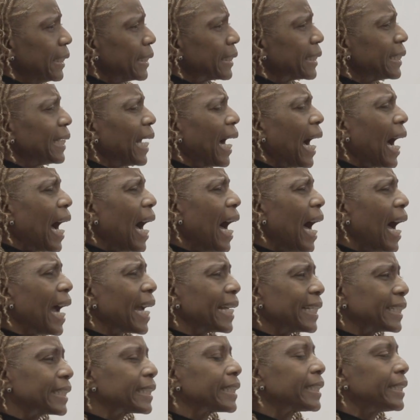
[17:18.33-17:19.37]
See,
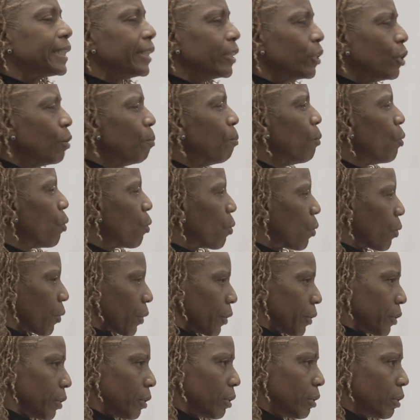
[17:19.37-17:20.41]
I still
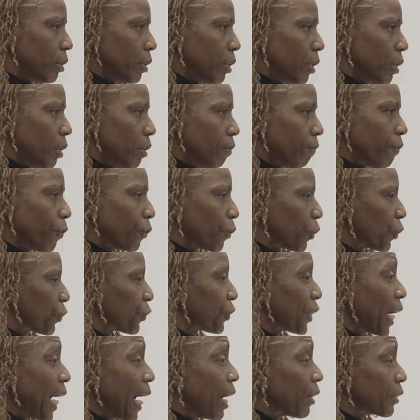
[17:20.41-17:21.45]
mourn for the
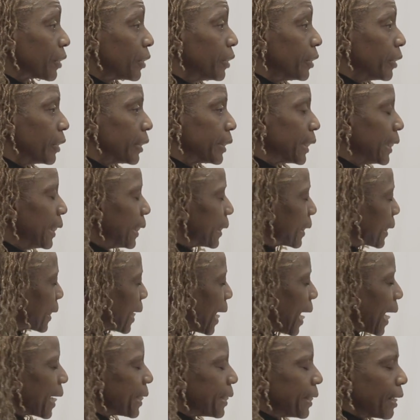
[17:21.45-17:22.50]
childhood that
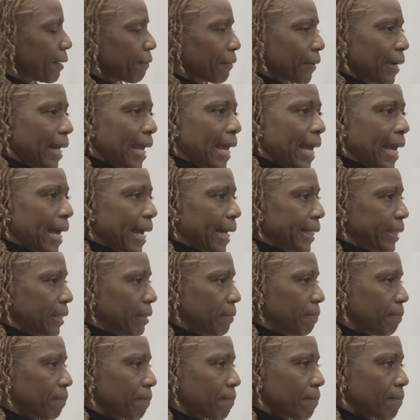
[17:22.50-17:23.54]
I never had.
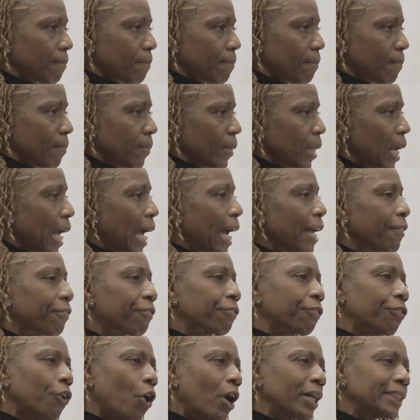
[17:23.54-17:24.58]

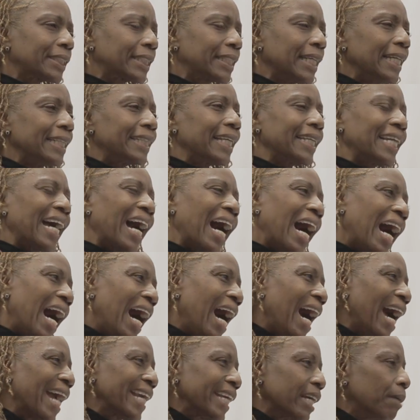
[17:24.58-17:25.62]
And thoughts that
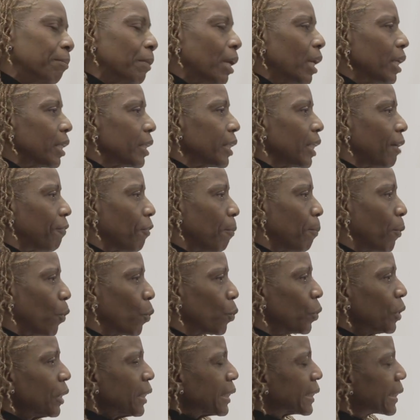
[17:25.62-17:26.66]
I am
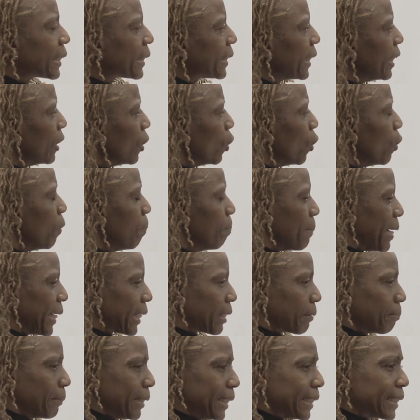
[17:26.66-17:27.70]
unlovable still
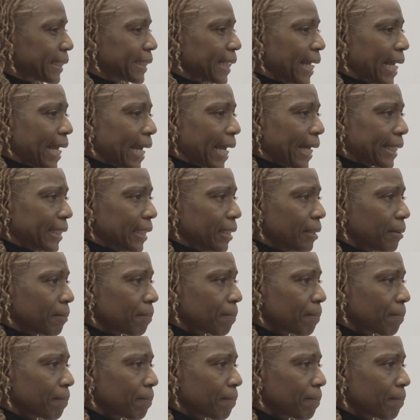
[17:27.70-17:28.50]
make me sad.